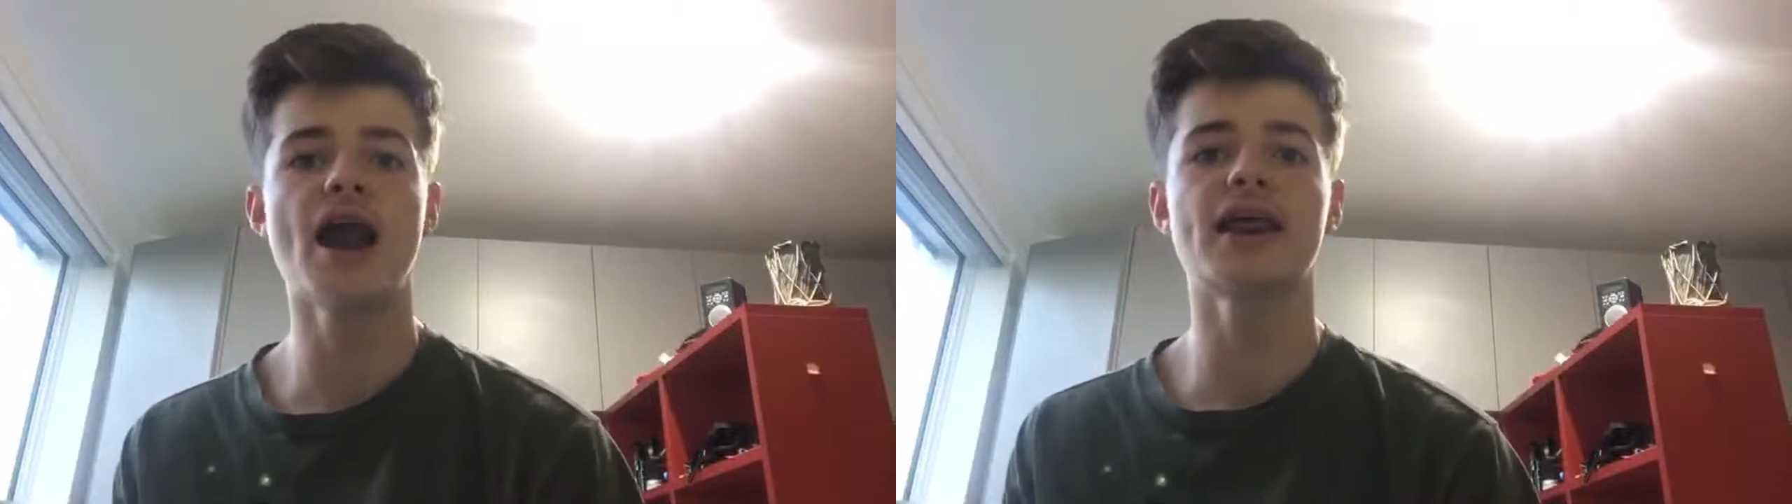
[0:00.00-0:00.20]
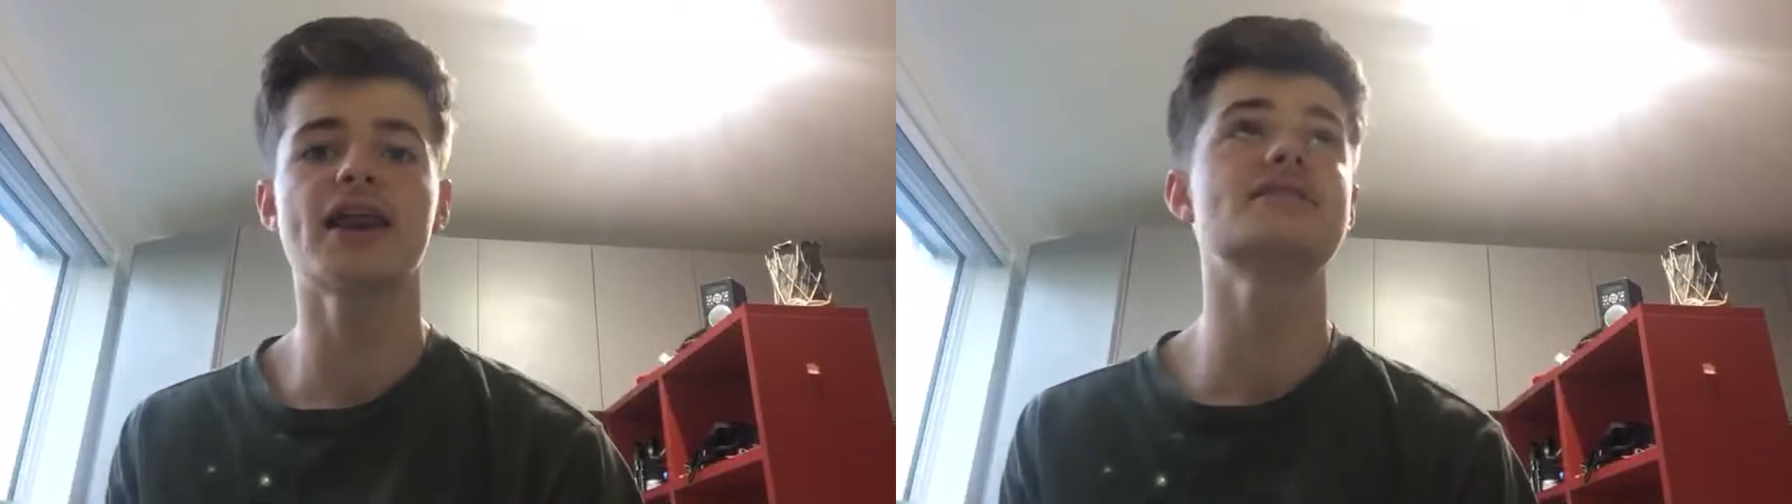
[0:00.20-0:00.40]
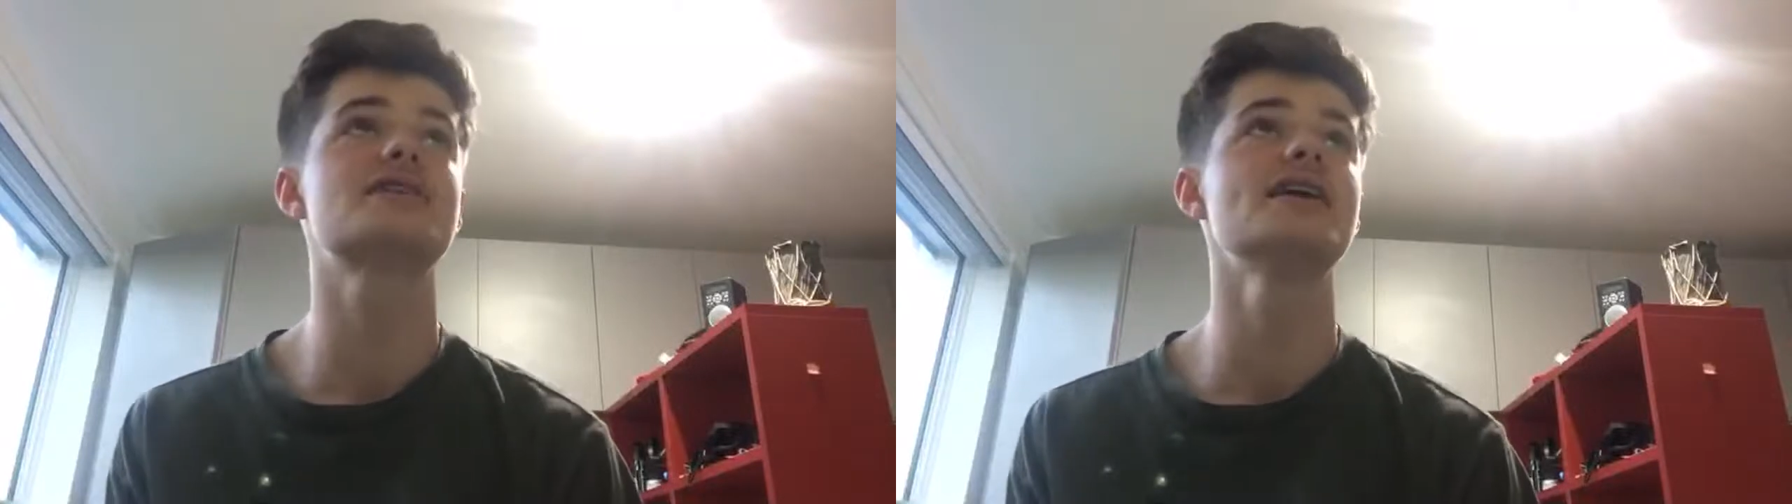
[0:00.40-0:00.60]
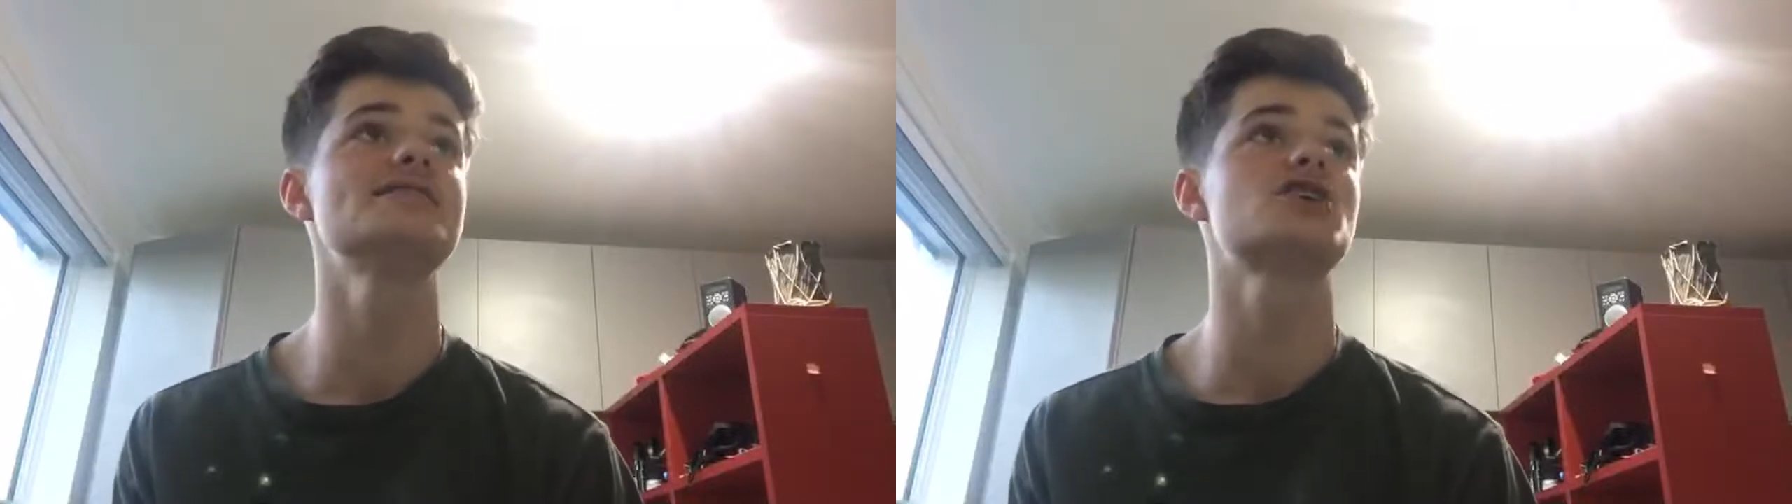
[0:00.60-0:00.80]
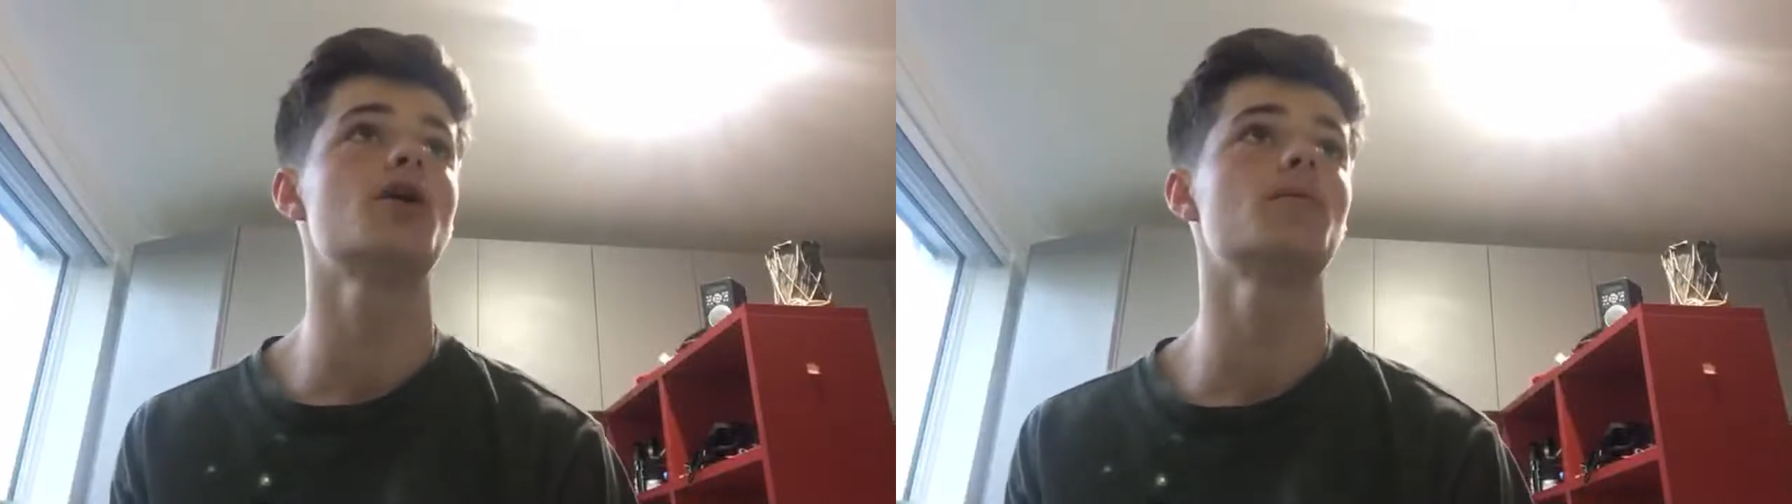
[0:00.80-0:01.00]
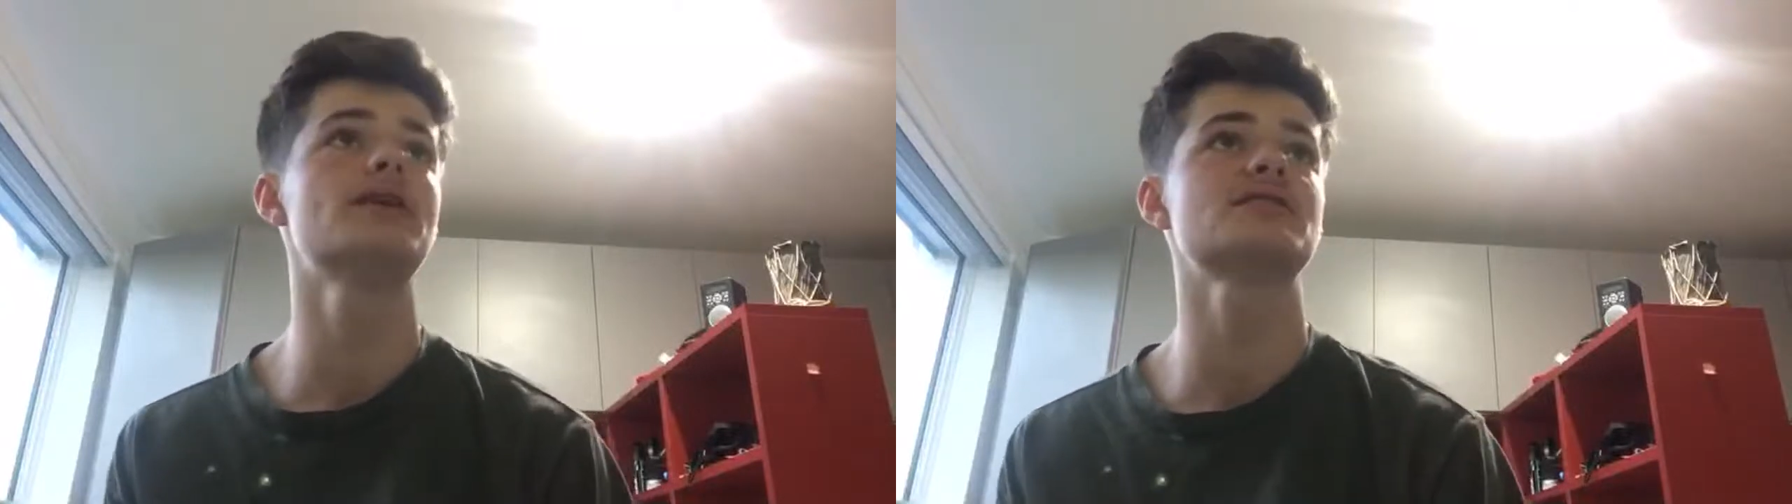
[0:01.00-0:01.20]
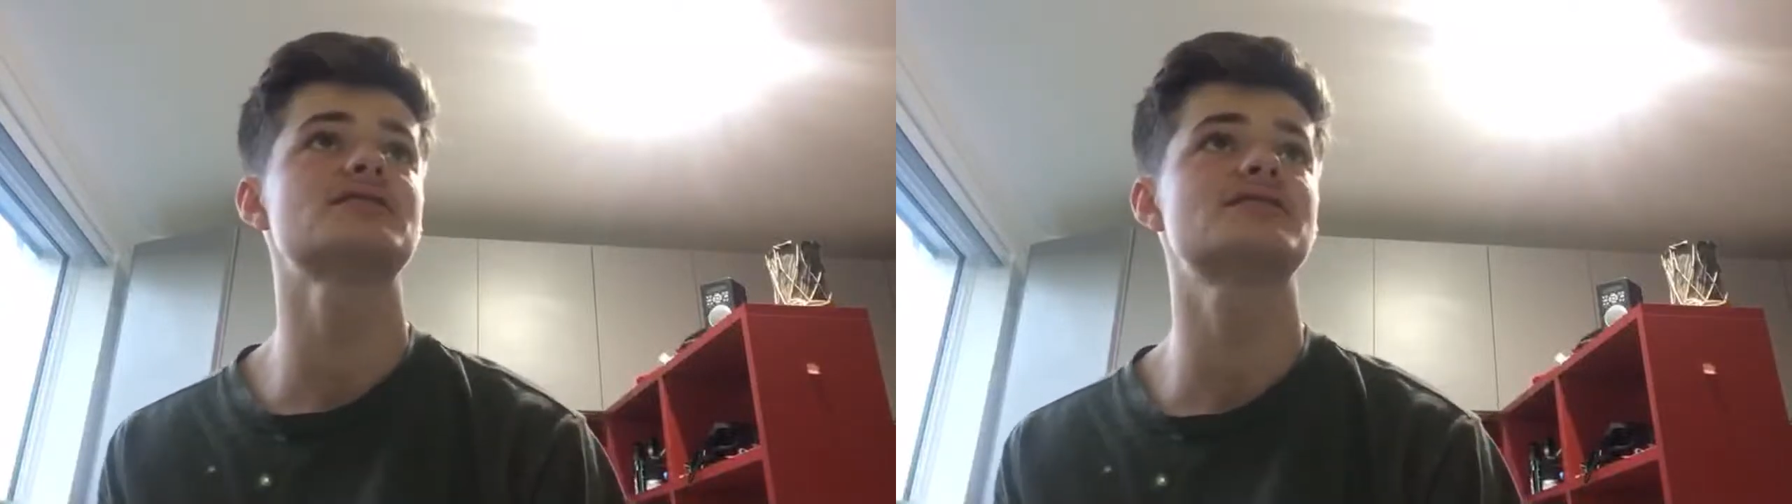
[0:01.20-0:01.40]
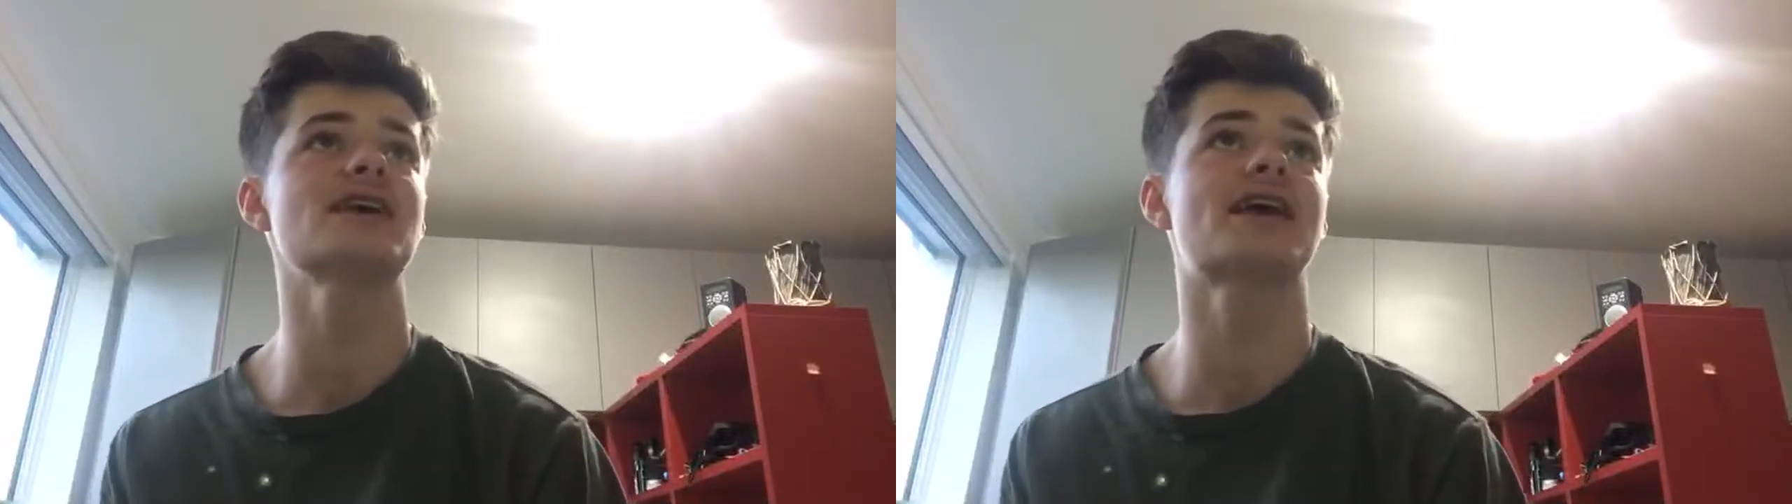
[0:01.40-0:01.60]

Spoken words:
and it is Lee Tomlin just